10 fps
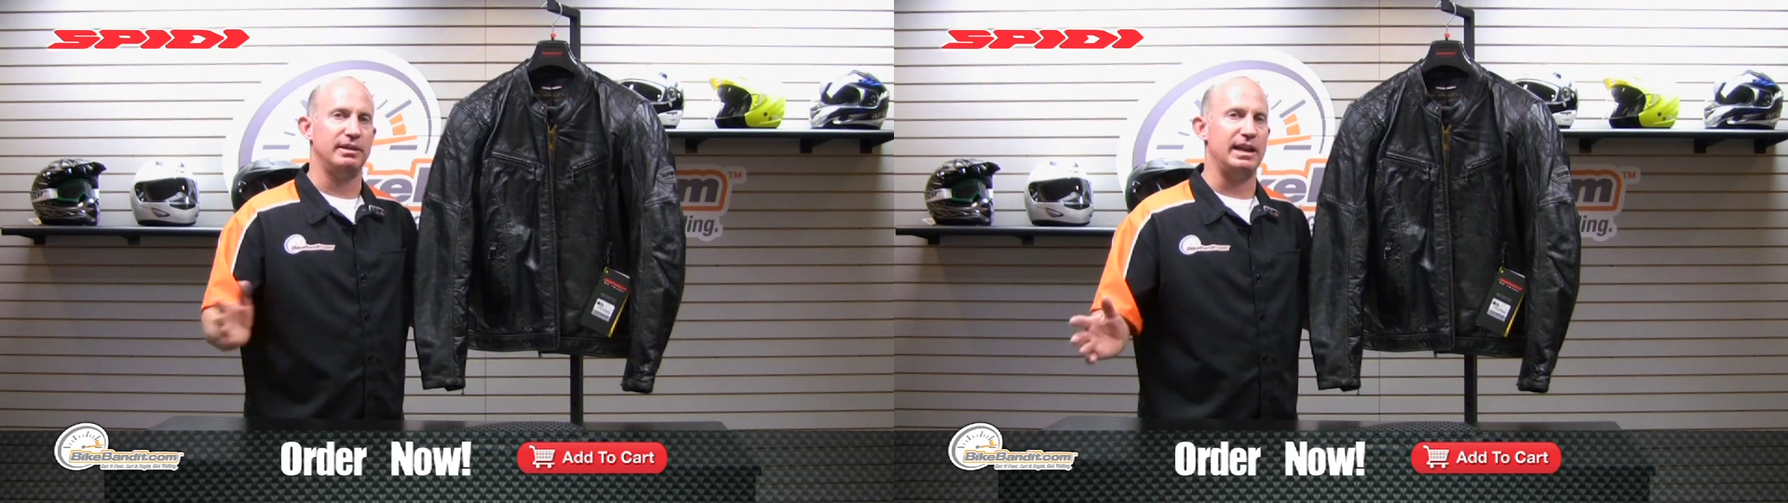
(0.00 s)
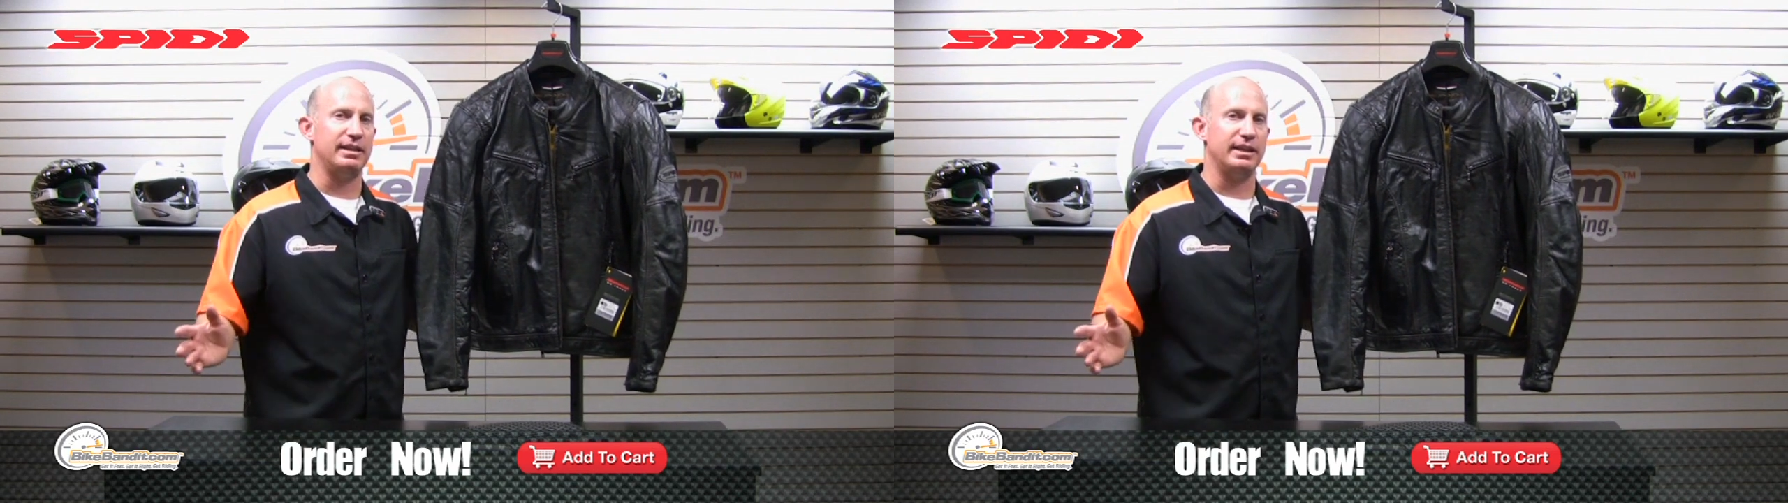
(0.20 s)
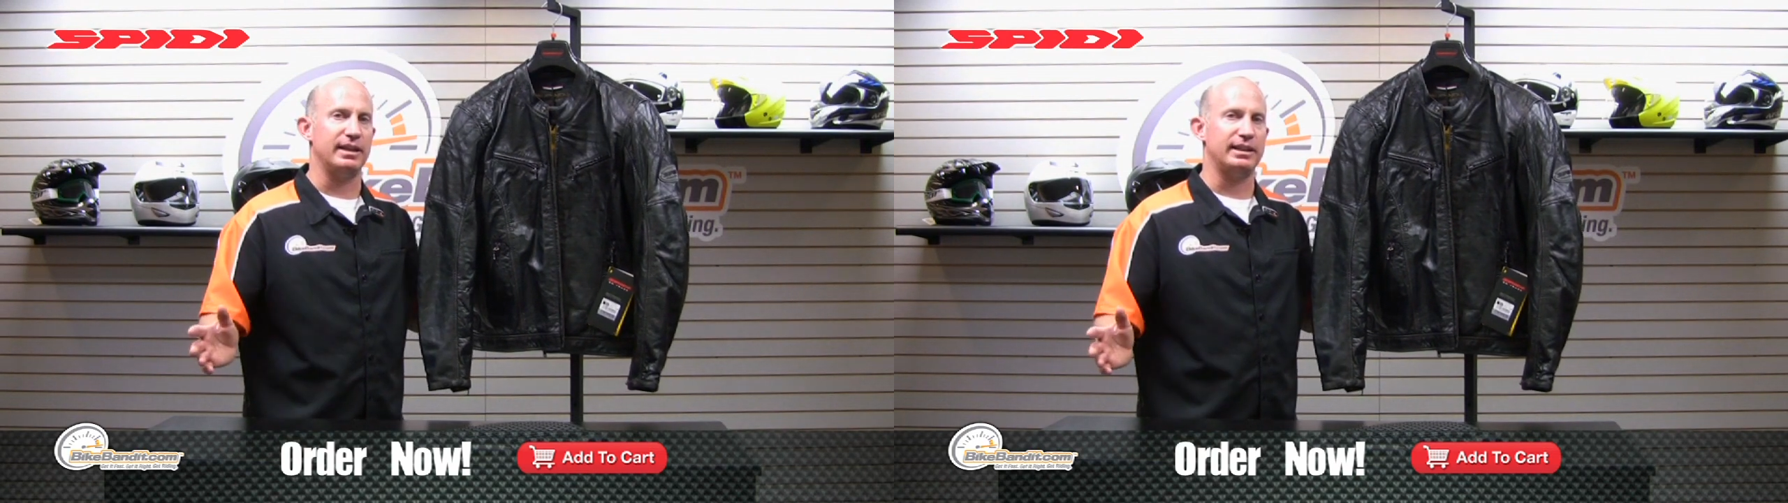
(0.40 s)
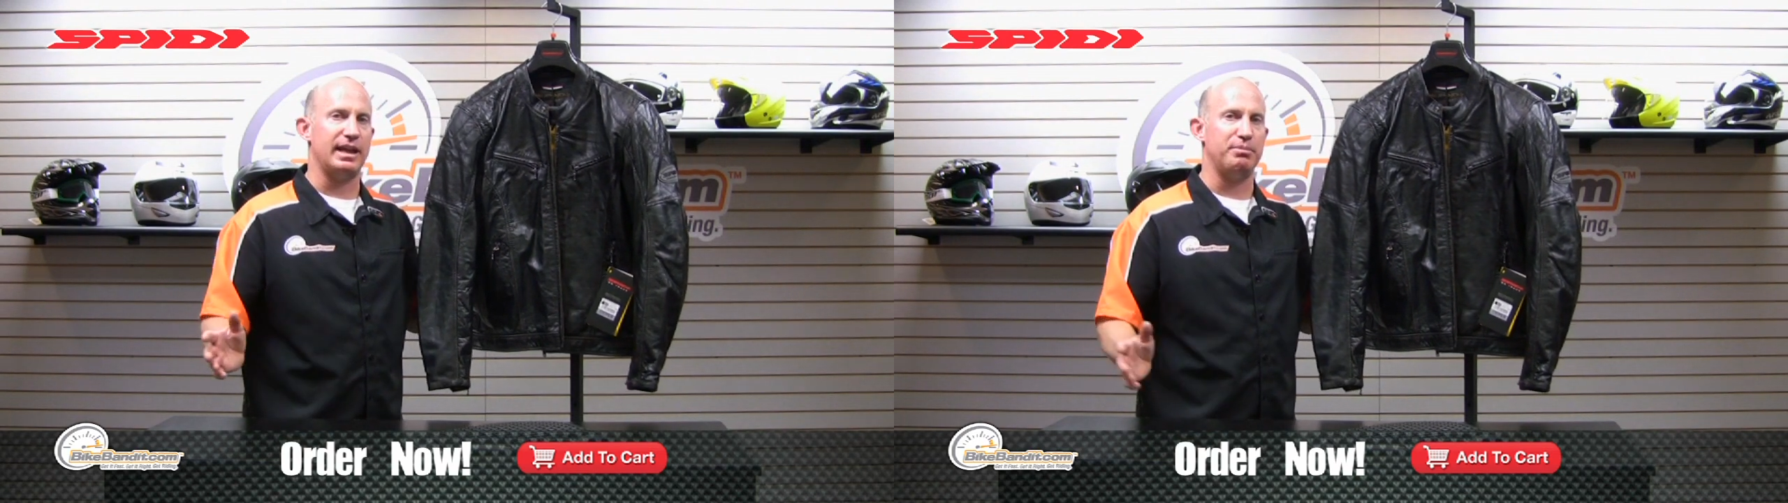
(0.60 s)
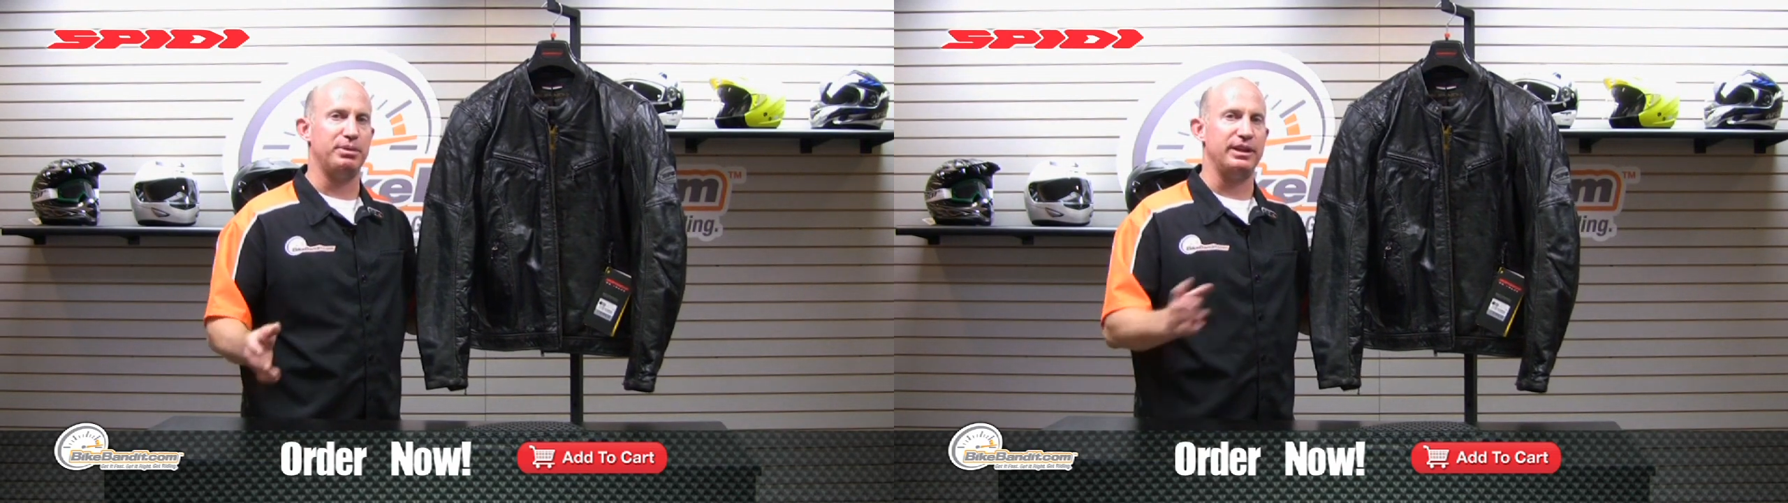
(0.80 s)
anything like
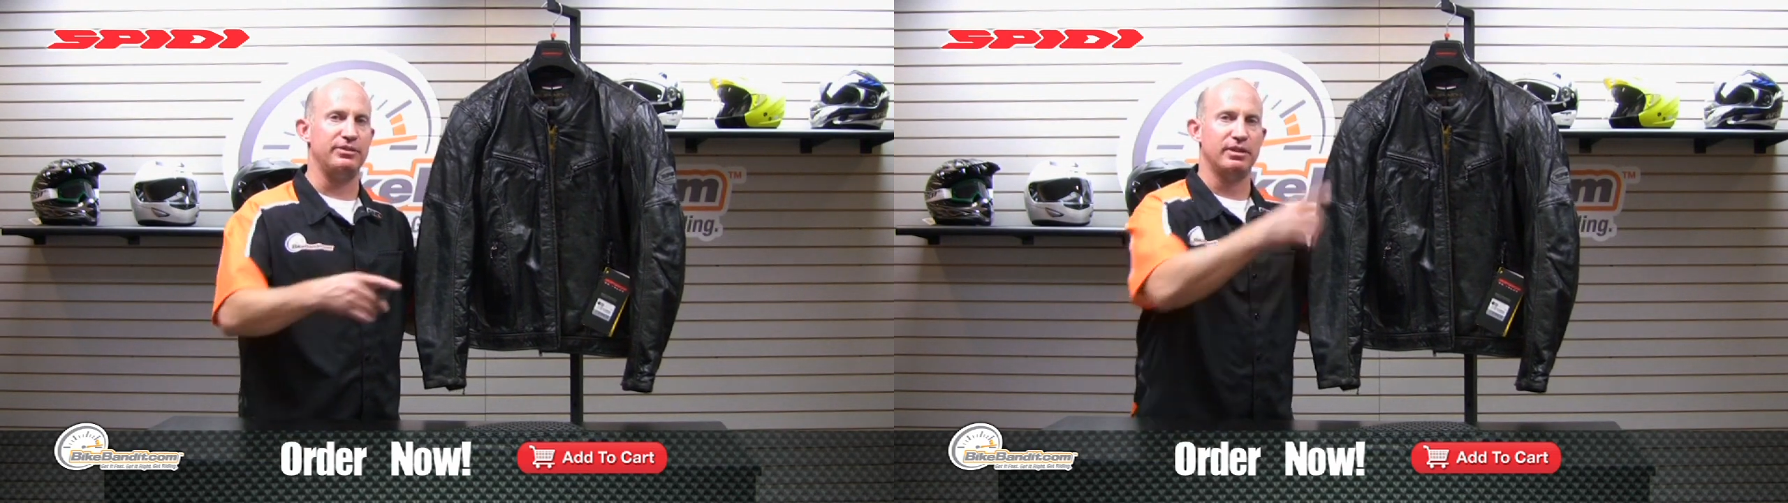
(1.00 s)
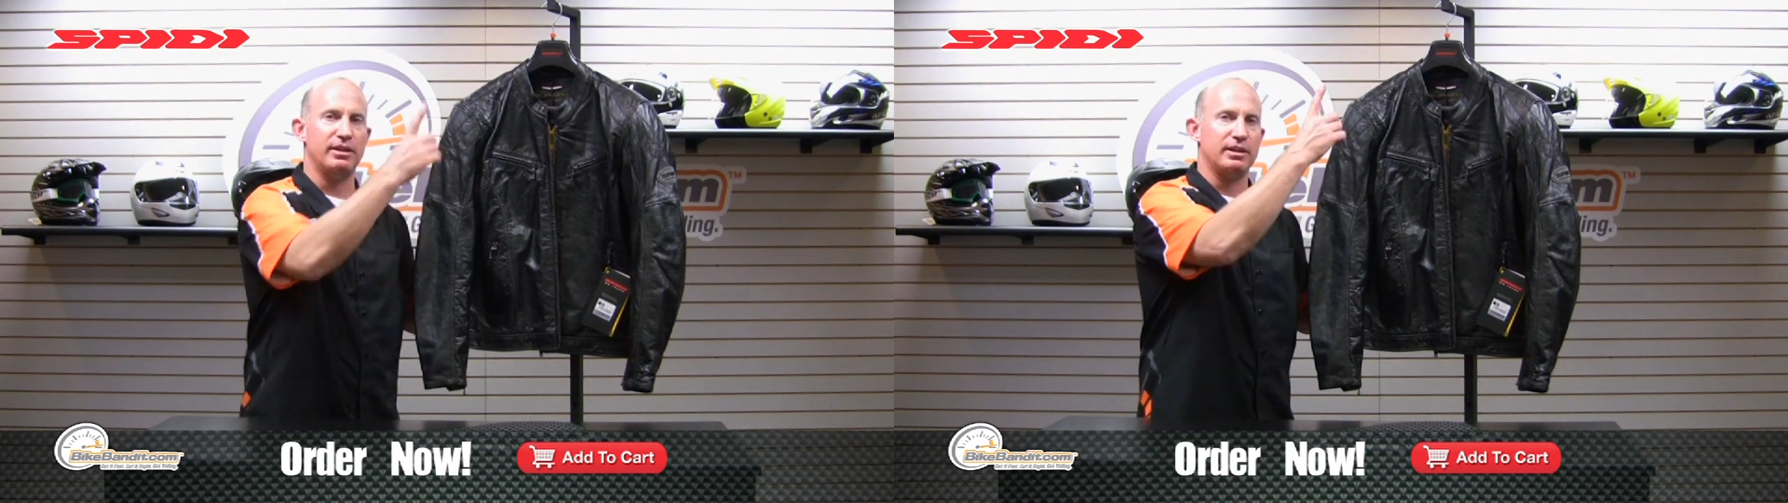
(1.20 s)
that, please